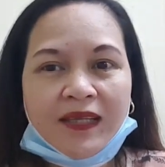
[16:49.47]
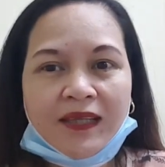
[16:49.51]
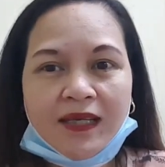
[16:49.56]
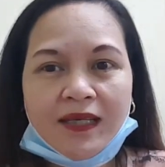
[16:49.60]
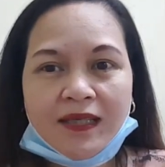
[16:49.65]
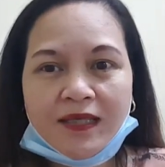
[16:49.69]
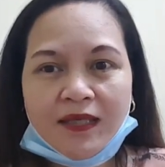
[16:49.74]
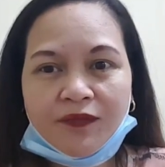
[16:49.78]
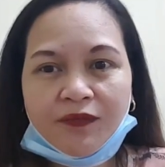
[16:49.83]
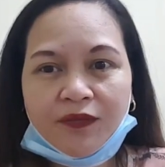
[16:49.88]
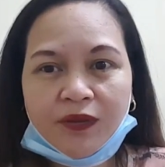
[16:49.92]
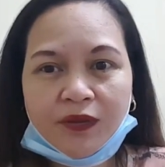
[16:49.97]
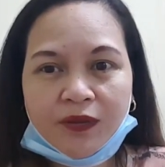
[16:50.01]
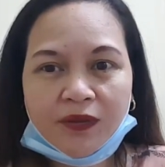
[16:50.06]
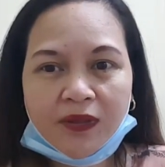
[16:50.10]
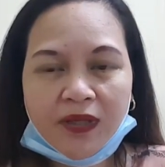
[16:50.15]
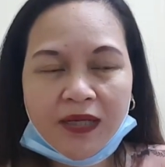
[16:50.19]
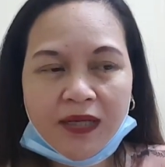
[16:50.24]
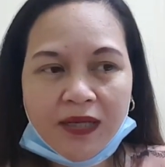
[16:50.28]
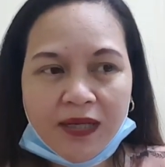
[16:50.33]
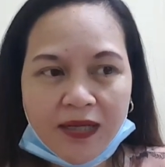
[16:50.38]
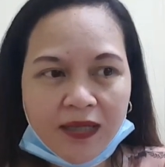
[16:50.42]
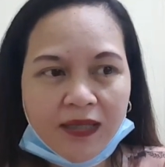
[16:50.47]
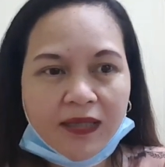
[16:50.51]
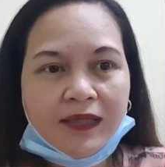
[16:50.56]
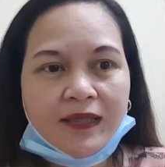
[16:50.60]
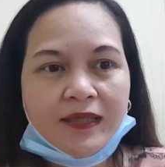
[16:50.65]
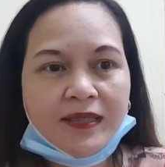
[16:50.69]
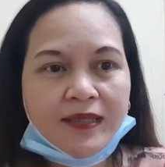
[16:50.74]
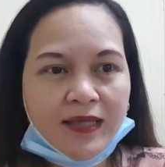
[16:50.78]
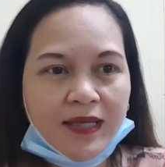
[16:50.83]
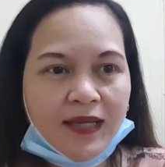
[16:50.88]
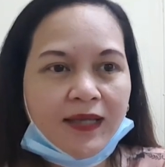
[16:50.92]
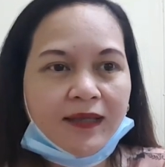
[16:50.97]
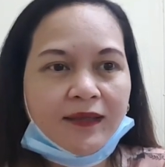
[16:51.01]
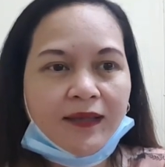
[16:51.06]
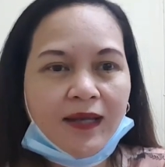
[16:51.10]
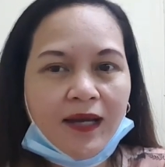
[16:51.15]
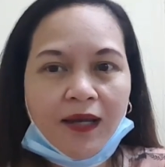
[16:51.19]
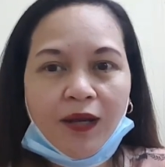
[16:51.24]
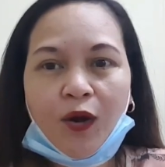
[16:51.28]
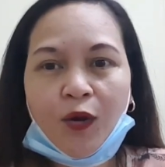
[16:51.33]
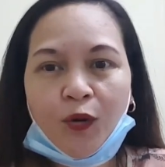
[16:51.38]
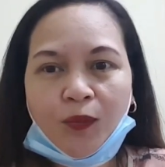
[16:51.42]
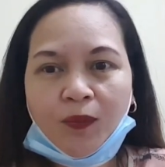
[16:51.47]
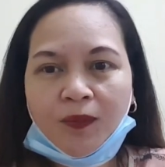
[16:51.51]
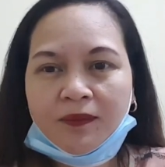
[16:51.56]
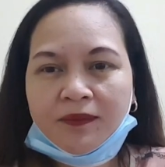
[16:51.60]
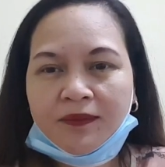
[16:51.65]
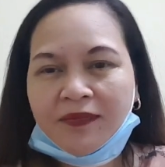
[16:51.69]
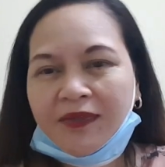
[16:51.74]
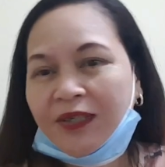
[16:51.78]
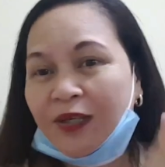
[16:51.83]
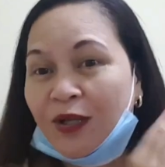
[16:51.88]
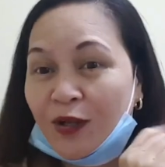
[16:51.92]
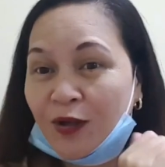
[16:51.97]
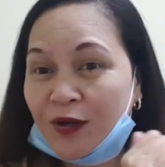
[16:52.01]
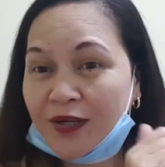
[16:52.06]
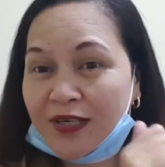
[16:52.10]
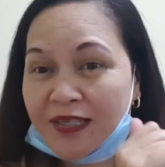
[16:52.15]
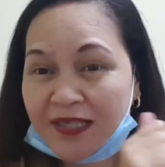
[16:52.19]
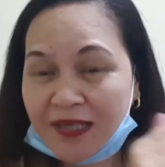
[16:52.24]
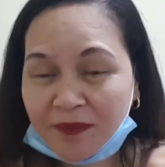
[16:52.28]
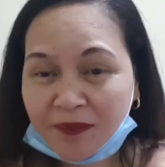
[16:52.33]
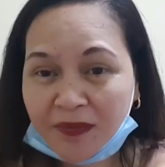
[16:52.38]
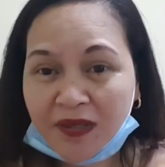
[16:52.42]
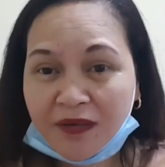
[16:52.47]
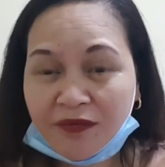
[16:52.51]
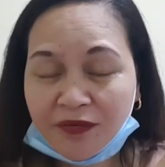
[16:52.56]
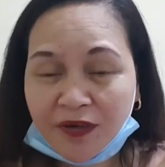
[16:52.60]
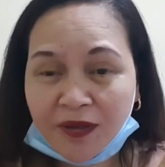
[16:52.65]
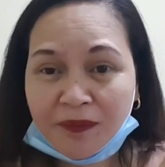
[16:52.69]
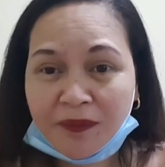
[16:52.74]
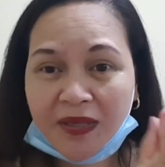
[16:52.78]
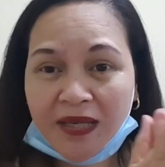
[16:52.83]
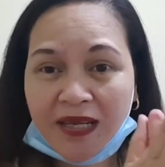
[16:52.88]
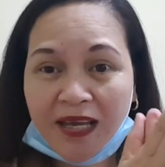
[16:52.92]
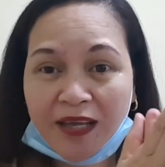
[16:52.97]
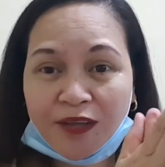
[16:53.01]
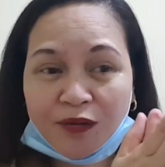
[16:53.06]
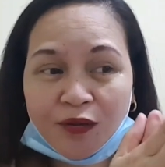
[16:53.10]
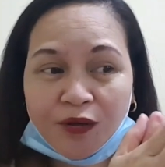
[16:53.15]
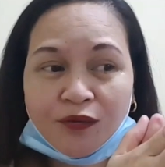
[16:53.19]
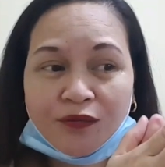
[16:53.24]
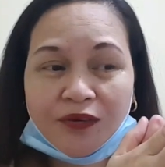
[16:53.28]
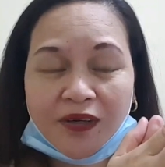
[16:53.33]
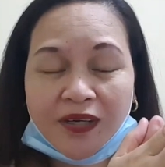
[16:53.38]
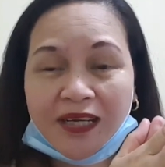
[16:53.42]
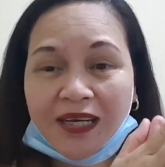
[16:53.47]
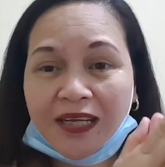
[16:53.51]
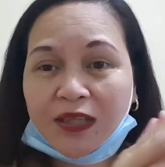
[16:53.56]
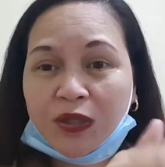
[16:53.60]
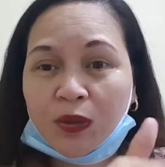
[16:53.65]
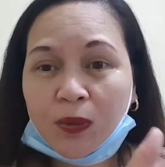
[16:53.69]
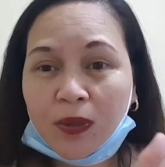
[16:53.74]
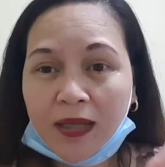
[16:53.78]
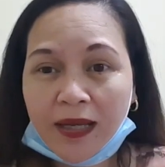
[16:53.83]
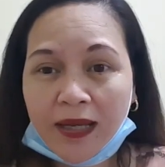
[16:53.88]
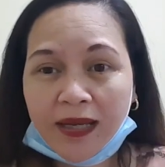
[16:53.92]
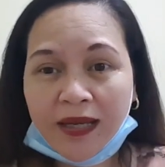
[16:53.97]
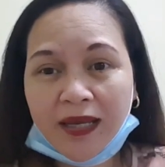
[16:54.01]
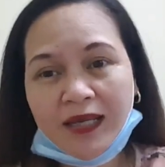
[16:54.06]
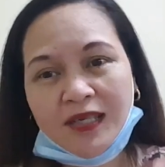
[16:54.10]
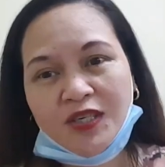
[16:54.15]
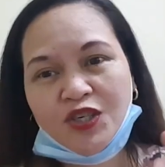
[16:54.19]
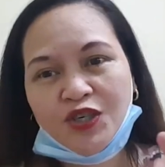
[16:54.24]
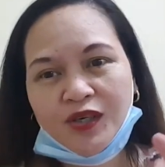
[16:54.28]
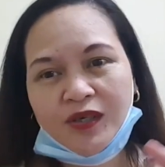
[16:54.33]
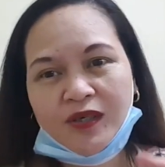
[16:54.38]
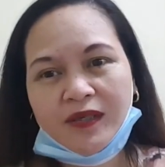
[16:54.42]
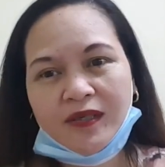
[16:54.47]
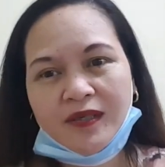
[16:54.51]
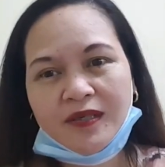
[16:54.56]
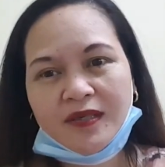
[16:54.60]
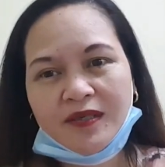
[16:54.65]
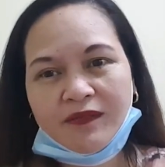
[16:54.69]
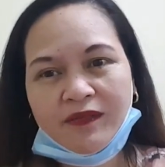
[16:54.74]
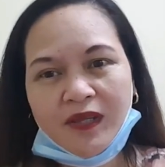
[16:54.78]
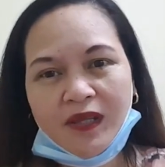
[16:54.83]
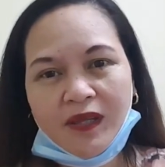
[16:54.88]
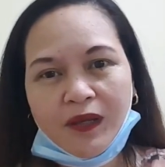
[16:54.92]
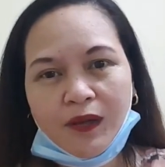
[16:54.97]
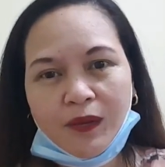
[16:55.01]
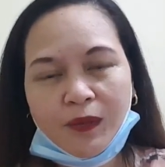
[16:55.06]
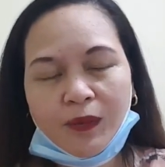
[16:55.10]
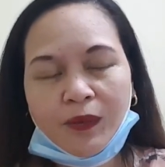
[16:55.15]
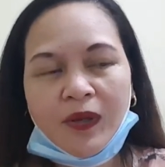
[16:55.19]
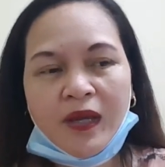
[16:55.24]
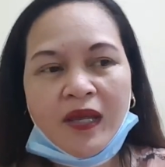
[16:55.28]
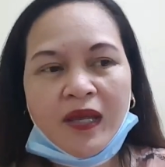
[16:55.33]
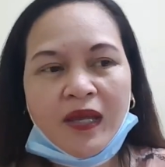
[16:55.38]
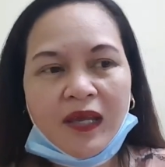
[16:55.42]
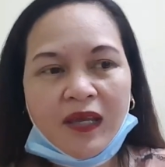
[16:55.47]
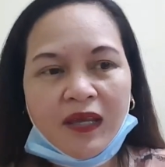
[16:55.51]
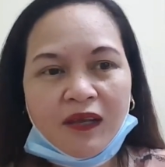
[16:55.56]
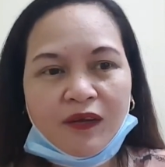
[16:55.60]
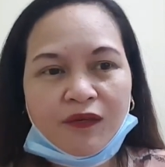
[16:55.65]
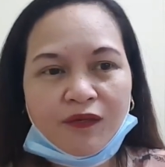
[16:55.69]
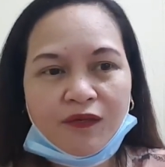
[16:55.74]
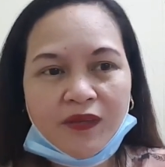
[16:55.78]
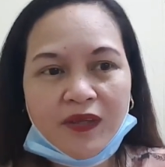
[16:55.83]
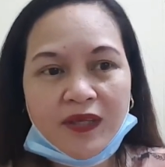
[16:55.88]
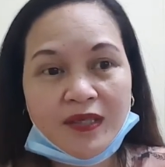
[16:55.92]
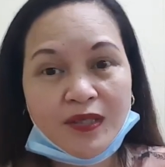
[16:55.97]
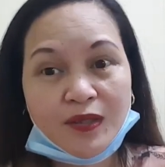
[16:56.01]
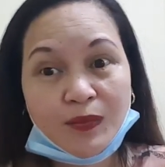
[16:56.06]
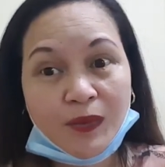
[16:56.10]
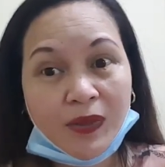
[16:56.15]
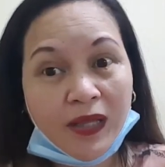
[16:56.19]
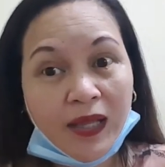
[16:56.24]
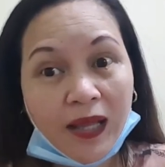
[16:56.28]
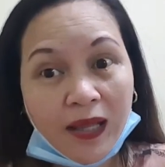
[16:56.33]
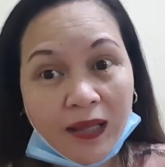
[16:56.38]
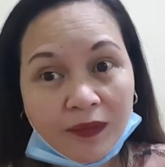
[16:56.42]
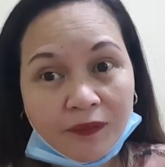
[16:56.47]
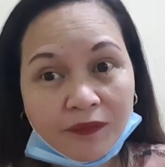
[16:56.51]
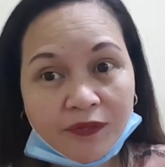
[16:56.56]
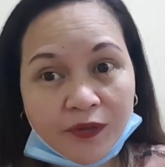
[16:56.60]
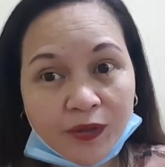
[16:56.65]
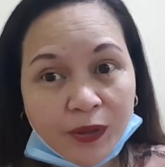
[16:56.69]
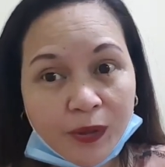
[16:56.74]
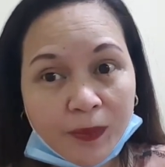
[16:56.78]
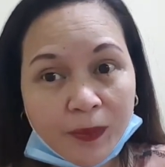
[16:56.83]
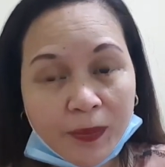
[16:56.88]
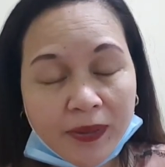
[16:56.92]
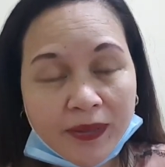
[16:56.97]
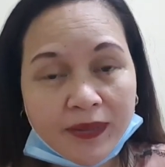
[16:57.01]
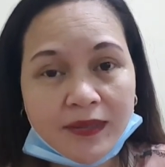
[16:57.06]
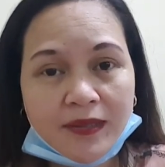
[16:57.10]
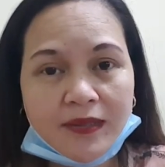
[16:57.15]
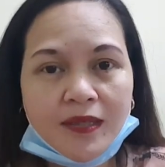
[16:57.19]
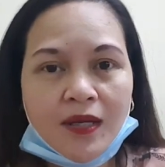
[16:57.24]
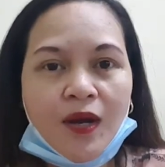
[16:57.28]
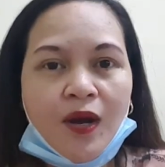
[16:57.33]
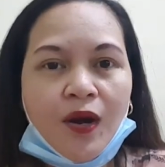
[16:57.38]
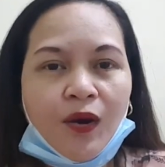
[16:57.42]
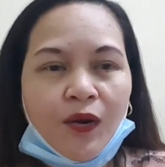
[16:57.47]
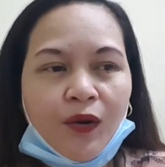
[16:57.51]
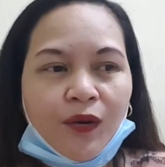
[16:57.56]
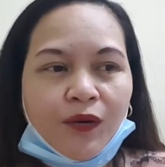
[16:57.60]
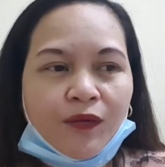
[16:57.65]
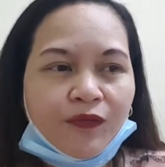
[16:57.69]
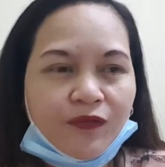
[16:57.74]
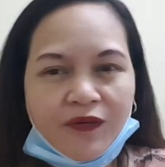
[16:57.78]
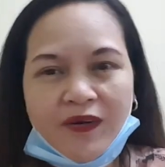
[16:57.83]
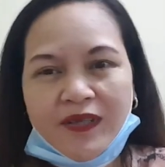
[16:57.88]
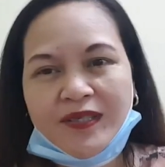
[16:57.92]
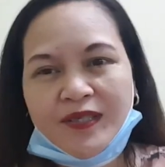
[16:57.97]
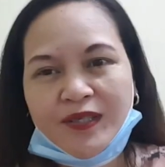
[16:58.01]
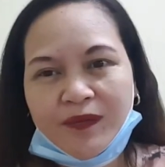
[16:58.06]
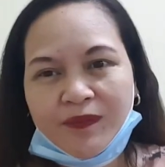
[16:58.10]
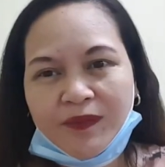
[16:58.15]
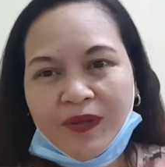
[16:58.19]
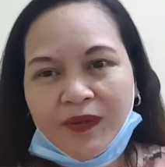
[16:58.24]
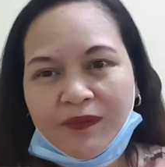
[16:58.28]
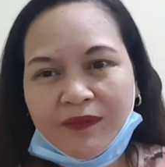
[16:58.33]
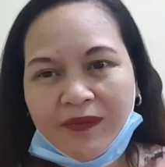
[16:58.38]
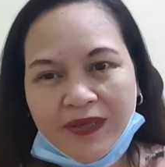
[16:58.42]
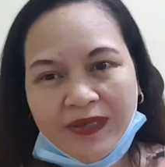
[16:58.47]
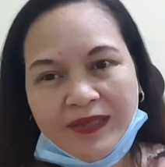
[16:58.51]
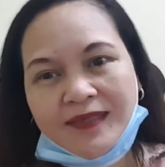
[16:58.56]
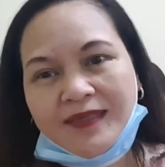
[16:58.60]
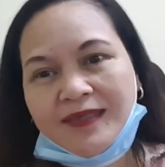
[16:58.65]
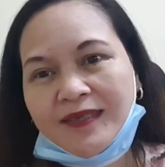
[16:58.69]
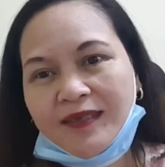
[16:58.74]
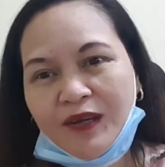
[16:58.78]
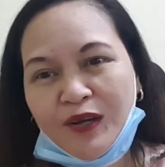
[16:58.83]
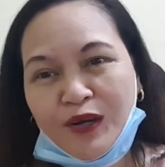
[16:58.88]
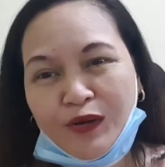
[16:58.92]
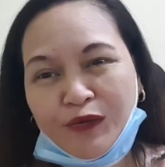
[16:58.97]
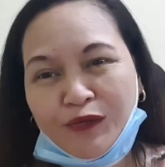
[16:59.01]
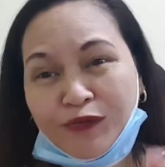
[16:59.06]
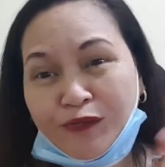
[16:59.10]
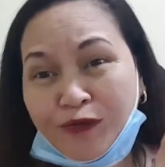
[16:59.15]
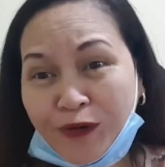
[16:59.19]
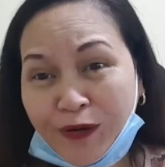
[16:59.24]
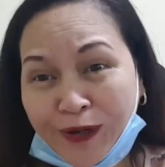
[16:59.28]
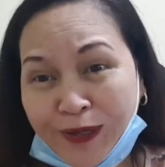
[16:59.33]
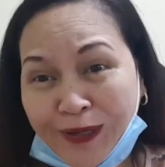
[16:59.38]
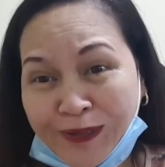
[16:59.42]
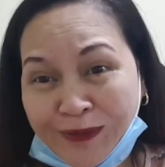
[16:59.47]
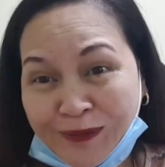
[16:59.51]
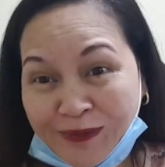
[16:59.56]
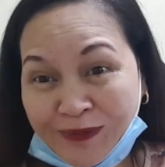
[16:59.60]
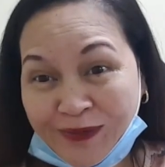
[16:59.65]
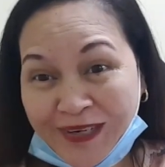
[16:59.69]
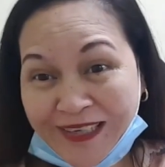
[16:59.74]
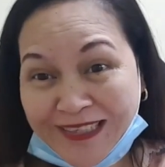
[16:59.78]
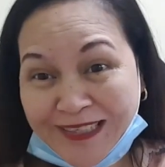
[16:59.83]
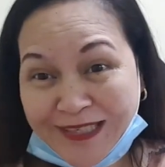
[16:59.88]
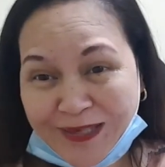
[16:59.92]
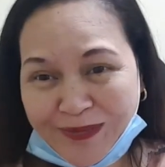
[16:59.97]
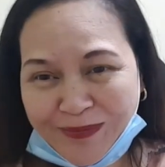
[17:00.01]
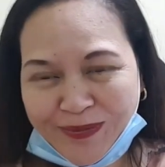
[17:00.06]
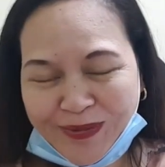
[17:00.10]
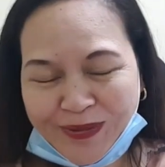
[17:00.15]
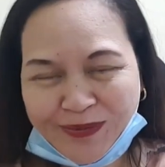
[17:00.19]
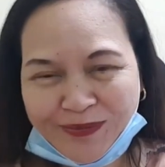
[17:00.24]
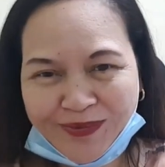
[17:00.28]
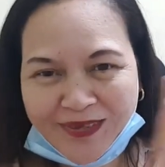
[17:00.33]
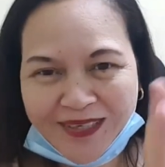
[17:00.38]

that's it for today, guys, and I hope you learned something from me. And don't forget to like and share this video if this will help for your friends or friends of your friends. For friends of your